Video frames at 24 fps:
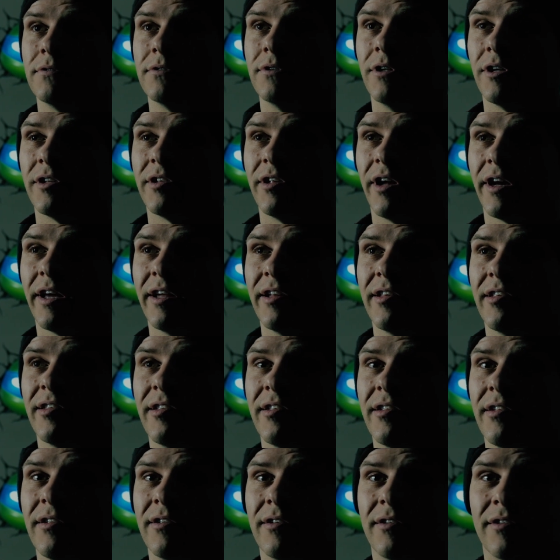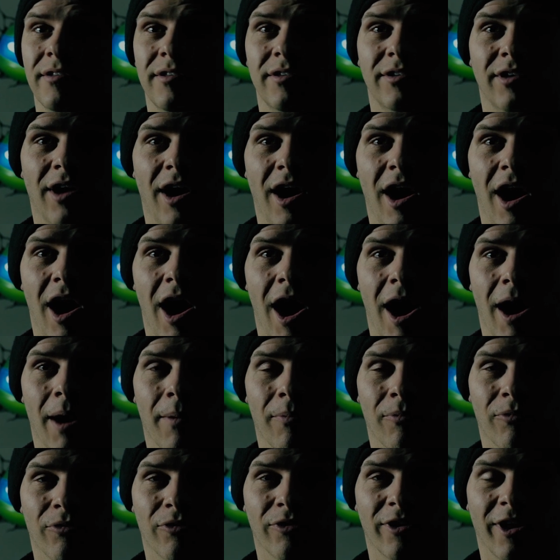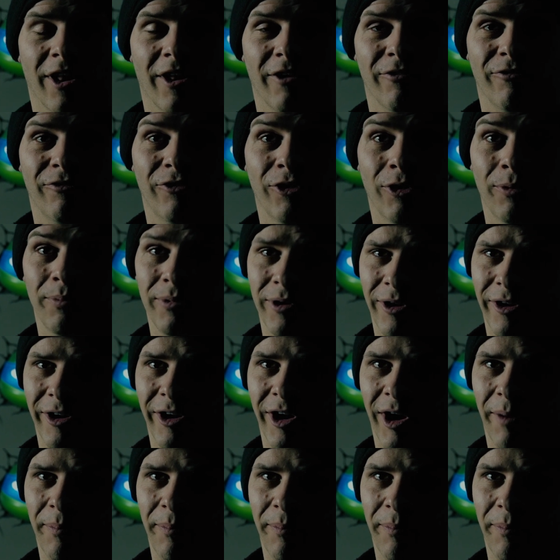Looks like it's time for another Film Learning